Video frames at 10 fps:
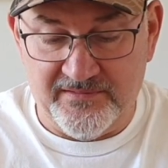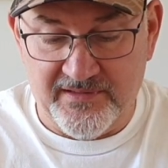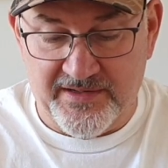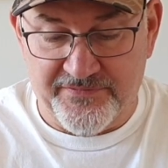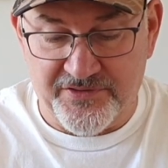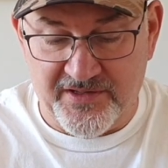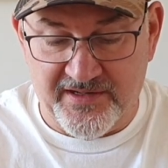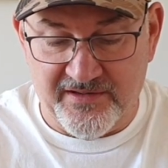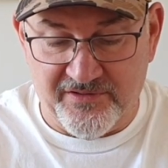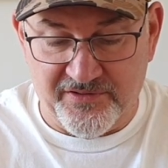I've tried
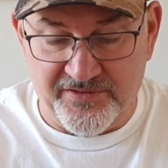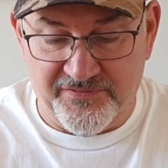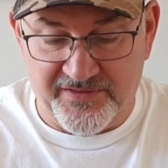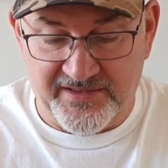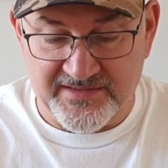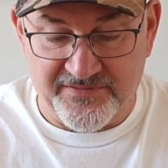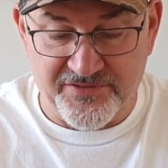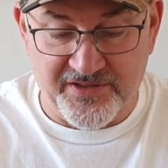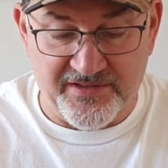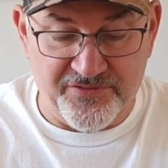all different things. I've
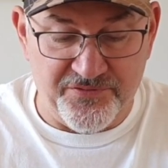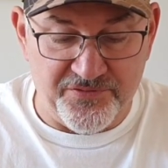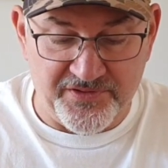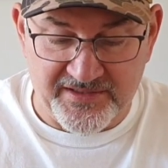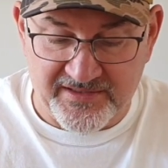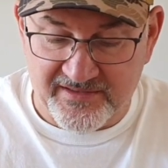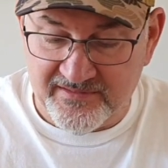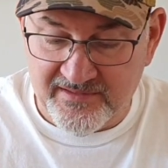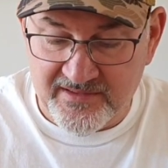tried Googling it.